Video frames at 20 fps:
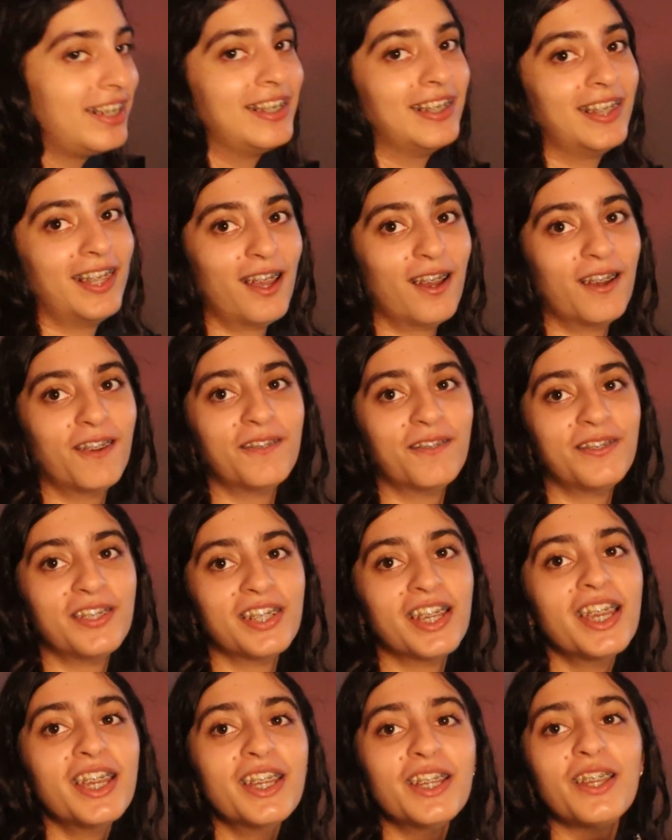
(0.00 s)
loved
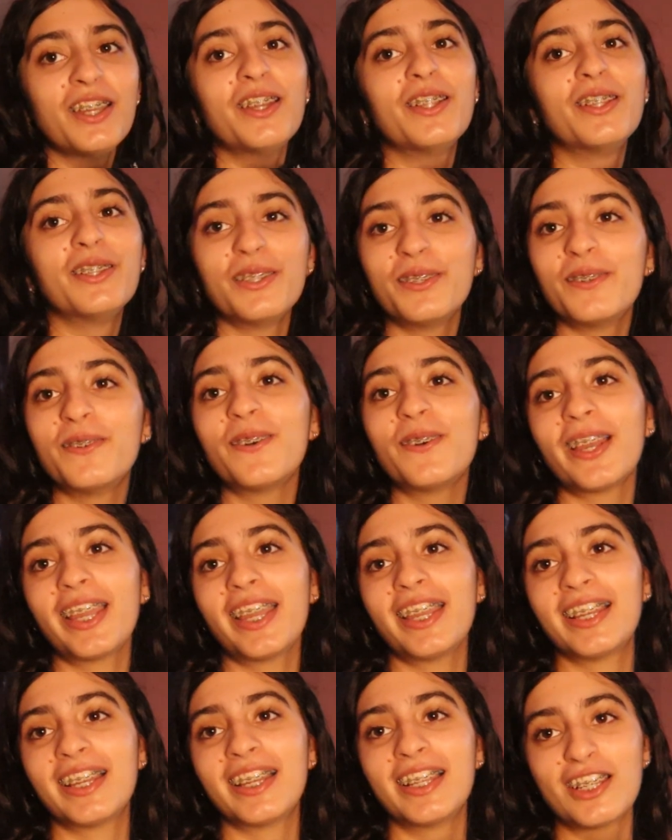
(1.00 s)

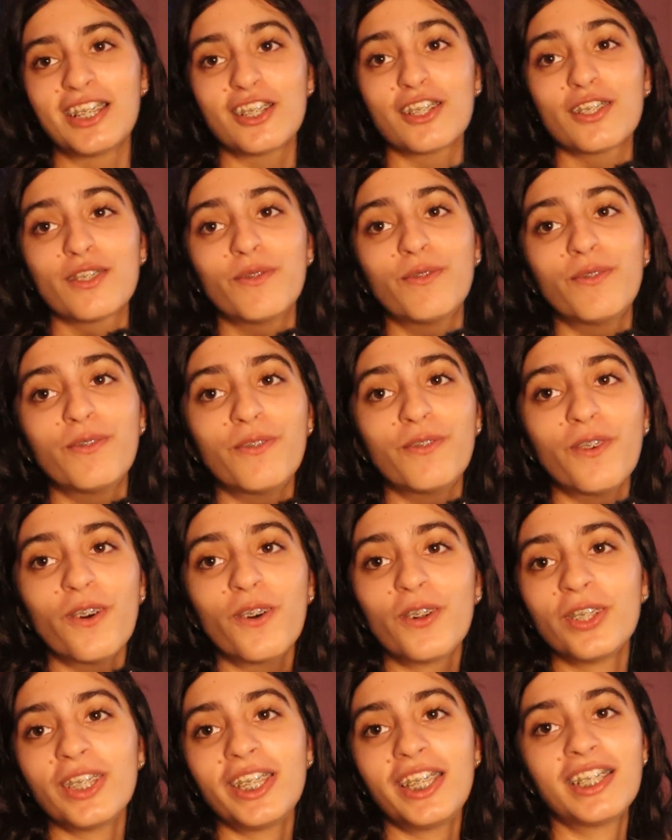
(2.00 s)
gluing just
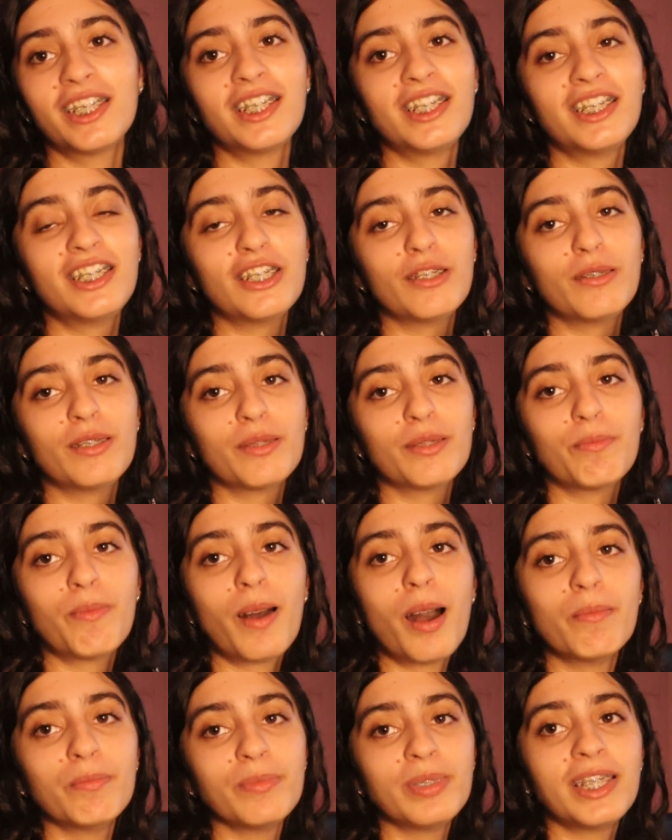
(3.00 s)
foliage and the
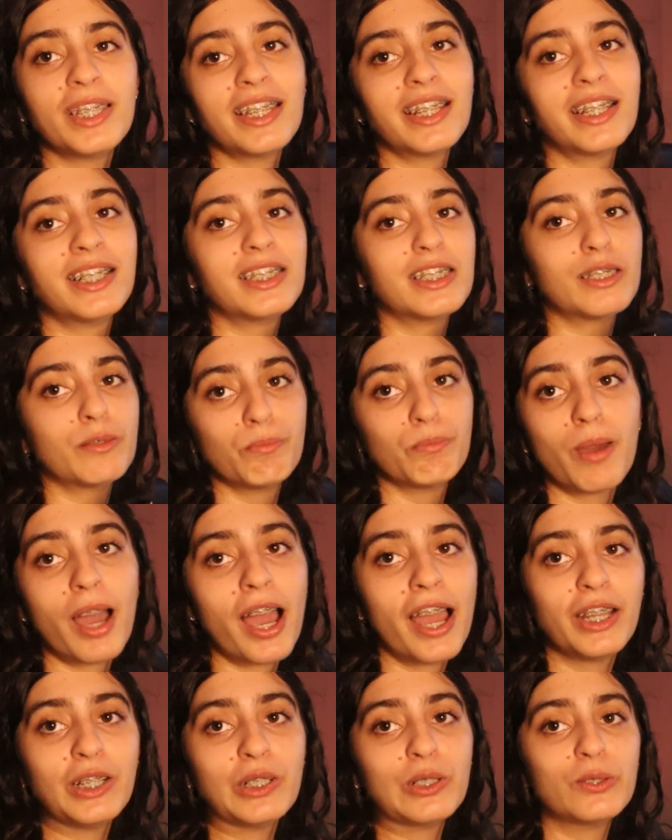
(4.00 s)
pumpkins and
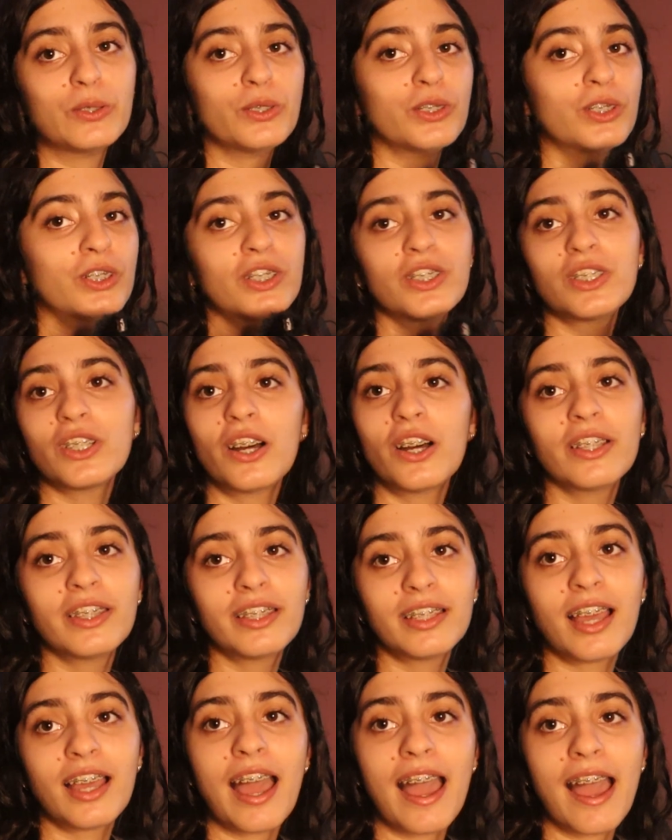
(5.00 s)
pine cones just on
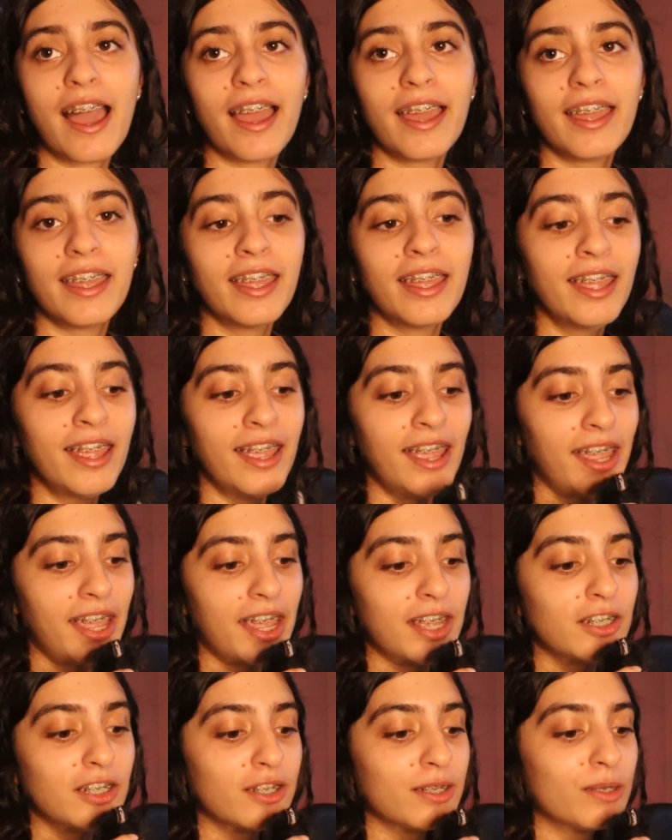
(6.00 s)
the hat
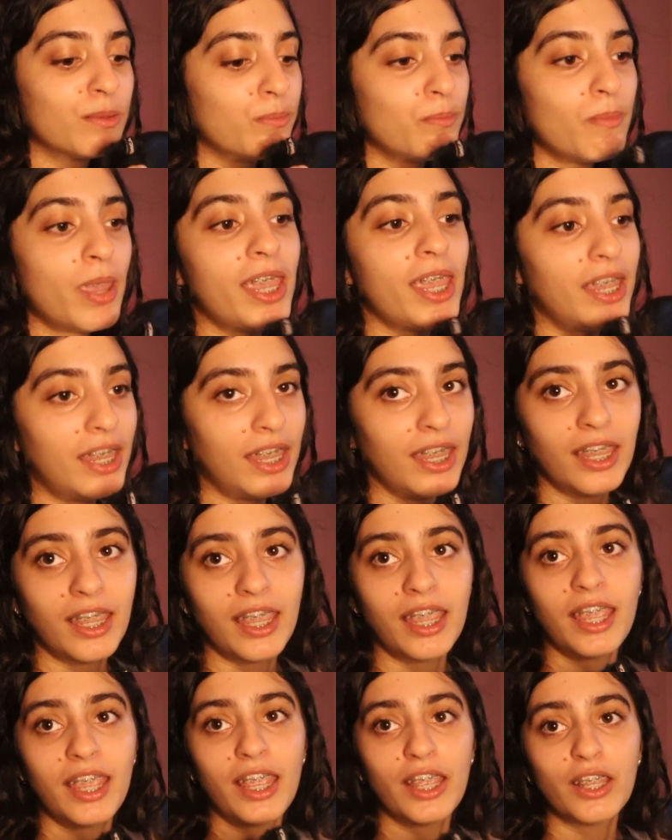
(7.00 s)
and just making
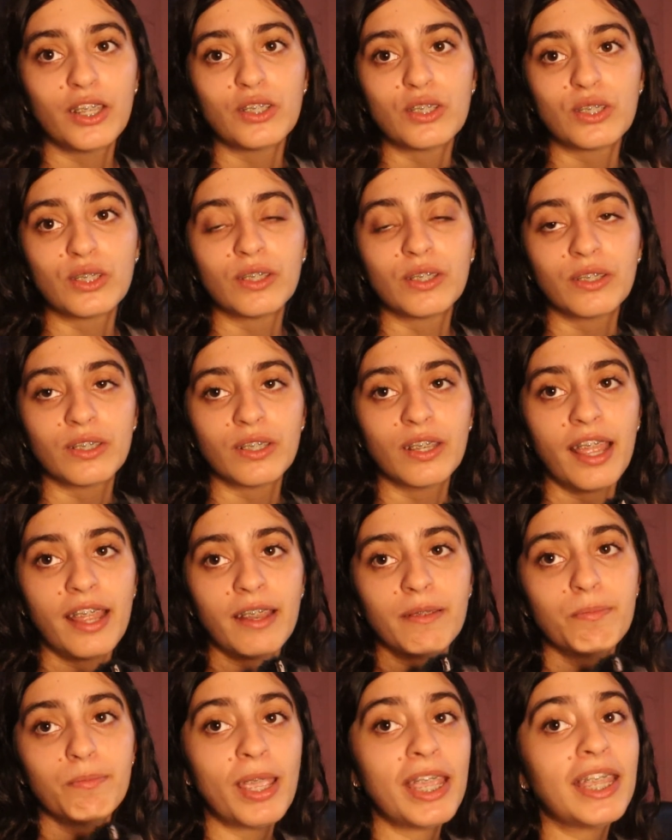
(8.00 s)

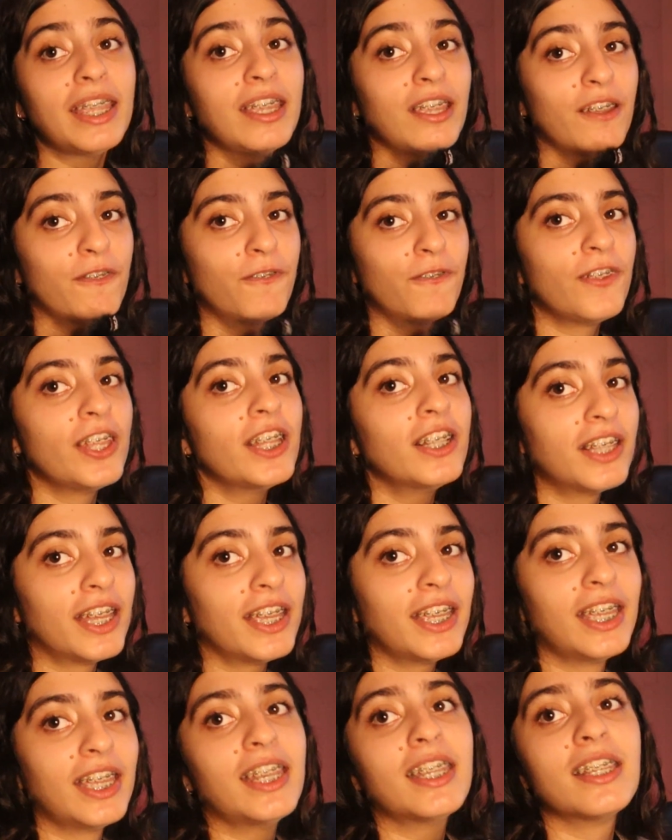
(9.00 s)
it feel
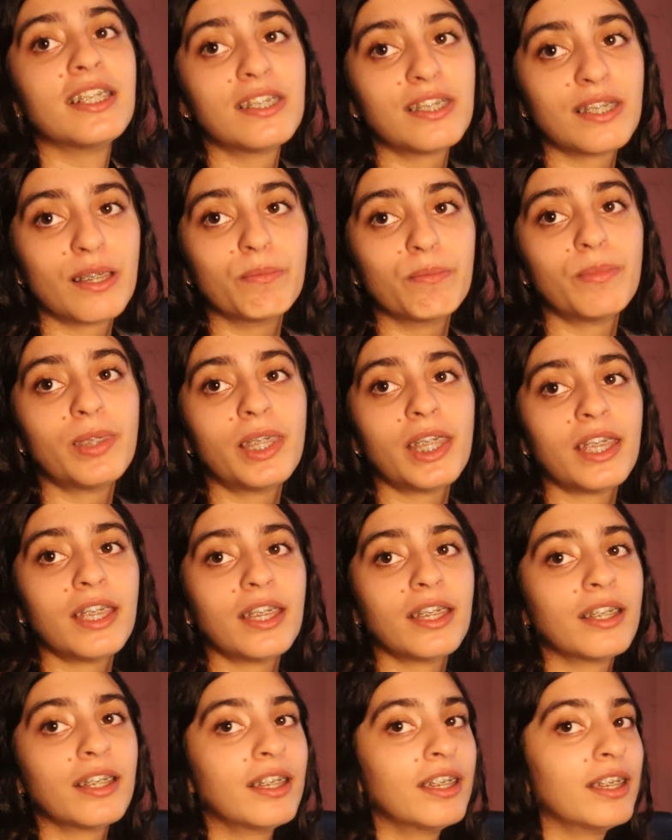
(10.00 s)
like it is
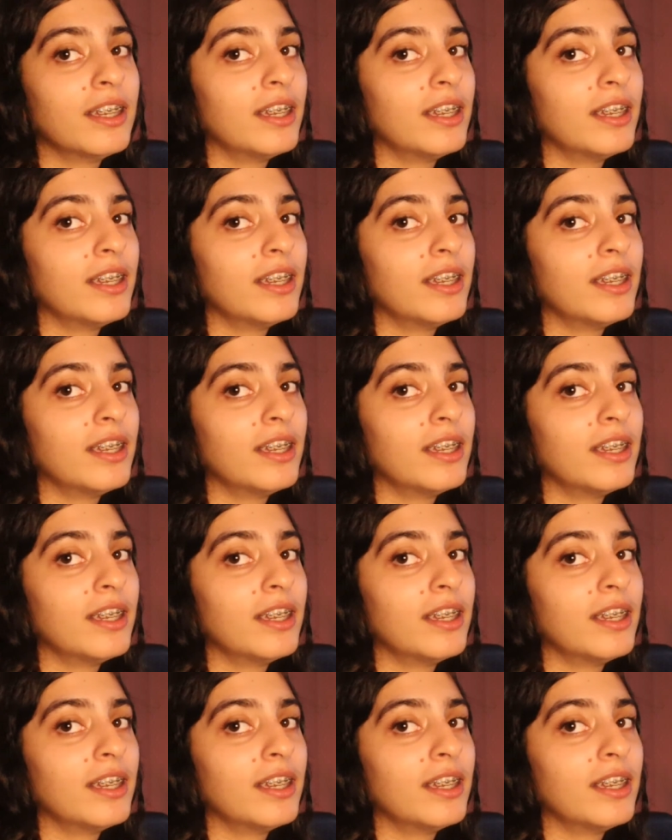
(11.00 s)
something